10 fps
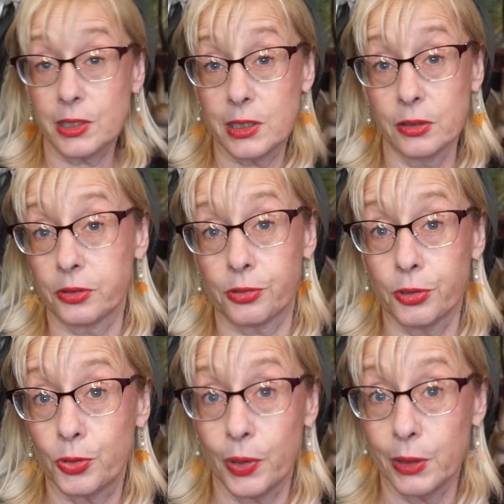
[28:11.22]
it still threw
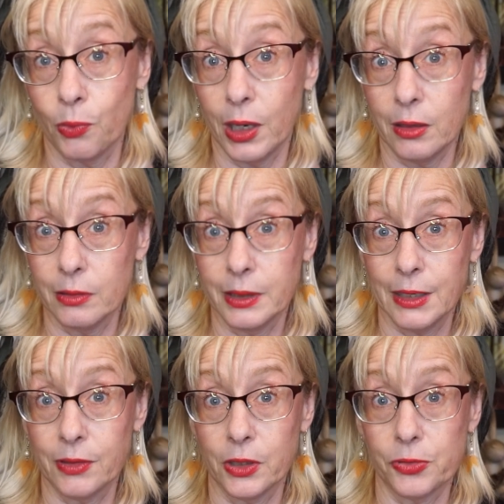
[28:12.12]
quite well,
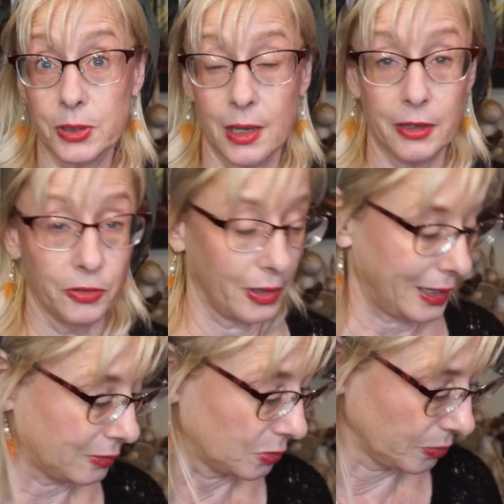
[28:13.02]
even though it's, I don't know
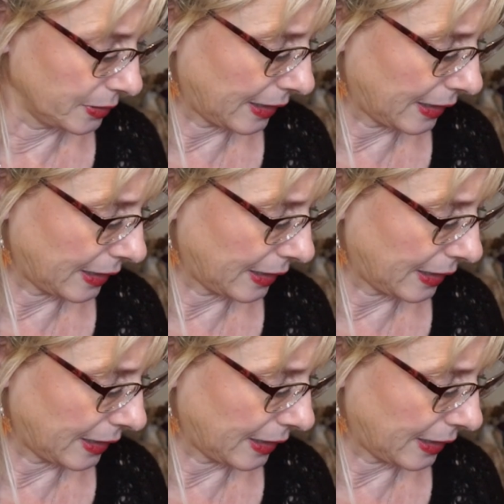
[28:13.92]
how old